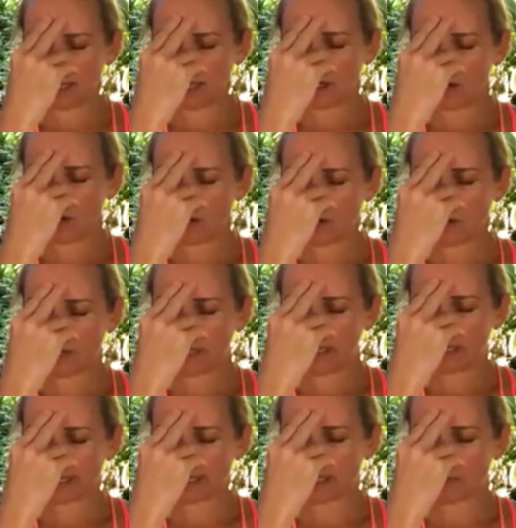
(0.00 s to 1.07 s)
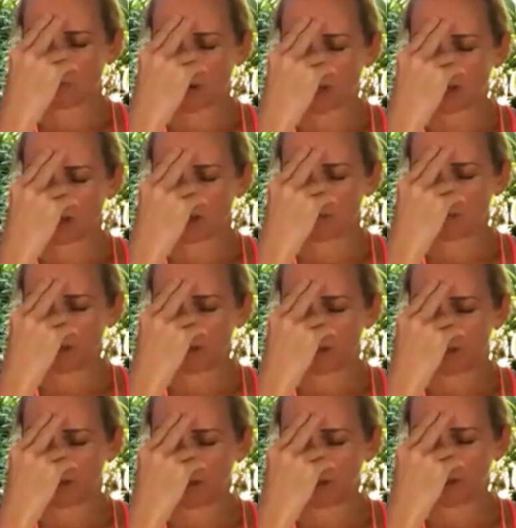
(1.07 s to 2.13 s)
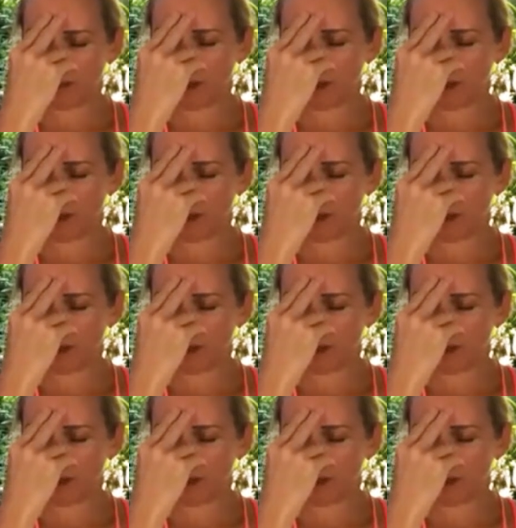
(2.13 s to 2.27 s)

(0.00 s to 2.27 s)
Not only it's the breath, but the